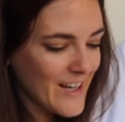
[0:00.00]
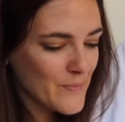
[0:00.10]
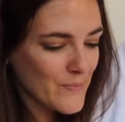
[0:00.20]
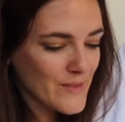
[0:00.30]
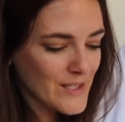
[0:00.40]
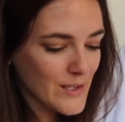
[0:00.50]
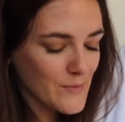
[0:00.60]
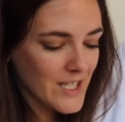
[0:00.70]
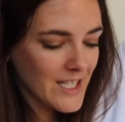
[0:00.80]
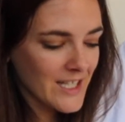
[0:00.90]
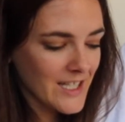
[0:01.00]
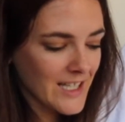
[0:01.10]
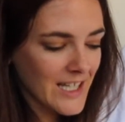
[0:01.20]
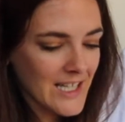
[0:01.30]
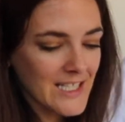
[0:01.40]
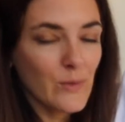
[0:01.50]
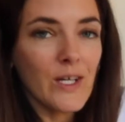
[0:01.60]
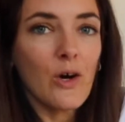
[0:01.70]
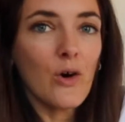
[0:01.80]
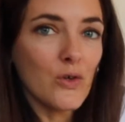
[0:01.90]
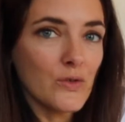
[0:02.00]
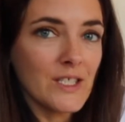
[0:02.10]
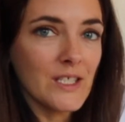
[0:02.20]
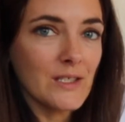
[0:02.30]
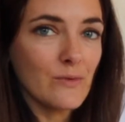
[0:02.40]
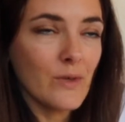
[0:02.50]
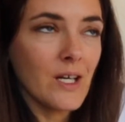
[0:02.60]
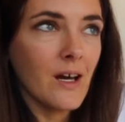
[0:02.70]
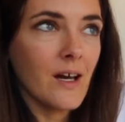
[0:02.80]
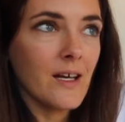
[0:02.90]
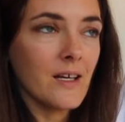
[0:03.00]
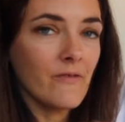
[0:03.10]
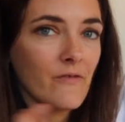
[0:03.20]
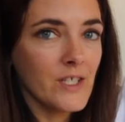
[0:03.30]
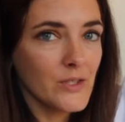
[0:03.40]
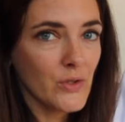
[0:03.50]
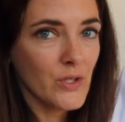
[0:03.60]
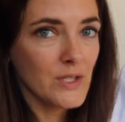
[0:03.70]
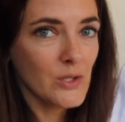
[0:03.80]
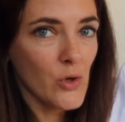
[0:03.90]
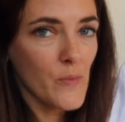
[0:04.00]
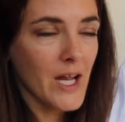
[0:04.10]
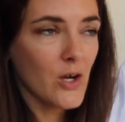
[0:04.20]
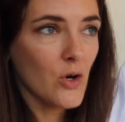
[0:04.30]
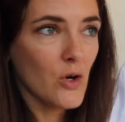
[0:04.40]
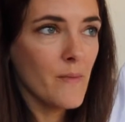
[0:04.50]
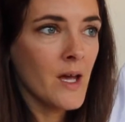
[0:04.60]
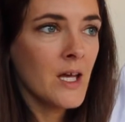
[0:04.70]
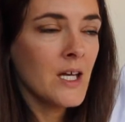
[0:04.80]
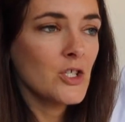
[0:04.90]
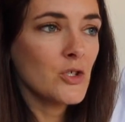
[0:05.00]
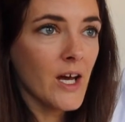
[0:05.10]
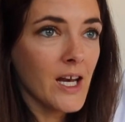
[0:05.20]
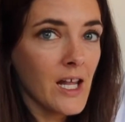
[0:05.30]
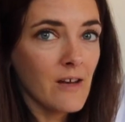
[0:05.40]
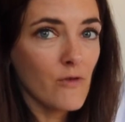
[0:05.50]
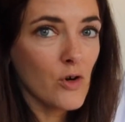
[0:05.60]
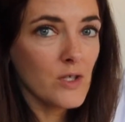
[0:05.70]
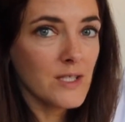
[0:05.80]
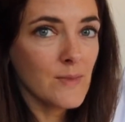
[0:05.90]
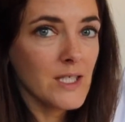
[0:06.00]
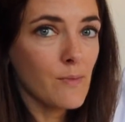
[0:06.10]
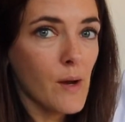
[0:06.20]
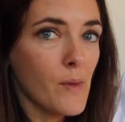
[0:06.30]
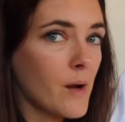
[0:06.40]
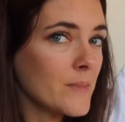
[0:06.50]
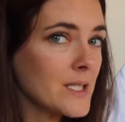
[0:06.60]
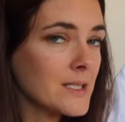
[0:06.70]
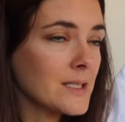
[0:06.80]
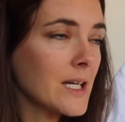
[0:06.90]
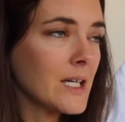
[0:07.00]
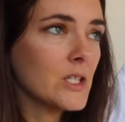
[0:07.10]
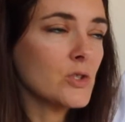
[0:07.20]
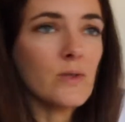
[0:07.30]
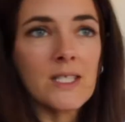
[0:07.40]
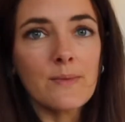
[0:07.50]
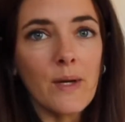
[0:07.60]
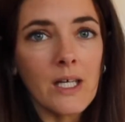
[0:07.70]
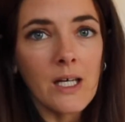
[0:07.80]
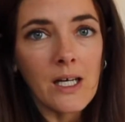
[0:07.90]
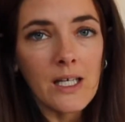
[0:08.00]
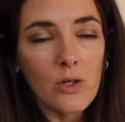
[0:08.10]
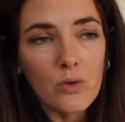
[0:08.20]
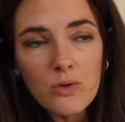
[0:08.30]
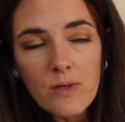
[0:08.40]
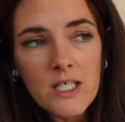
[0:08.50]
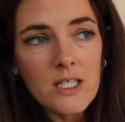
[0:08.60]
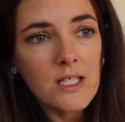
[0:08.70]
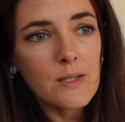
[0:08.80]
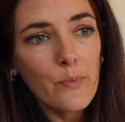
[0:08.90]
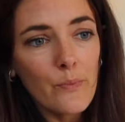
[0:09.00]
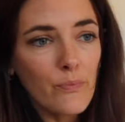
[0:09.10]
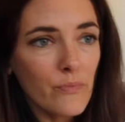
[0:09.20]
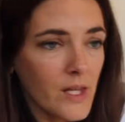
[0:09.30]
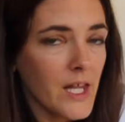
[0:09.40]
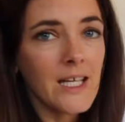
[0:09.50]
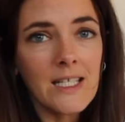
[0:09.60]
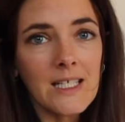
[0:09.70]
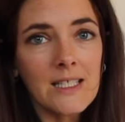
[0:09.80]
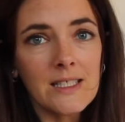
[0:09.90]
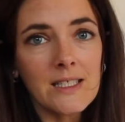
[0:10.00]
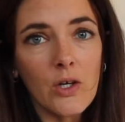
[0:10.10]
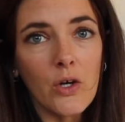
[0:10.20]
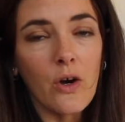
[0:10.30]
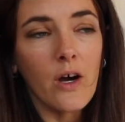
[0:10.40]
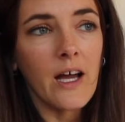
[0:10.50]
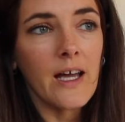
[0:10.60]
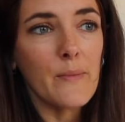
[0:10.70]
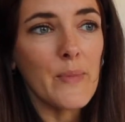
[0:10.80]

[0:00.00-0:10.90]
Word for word: um, so I'm gonna get this one altered when I, fingers crossed, go back home to Adelaide for Christmas. My mum is a dressmaker and alterations lady, so I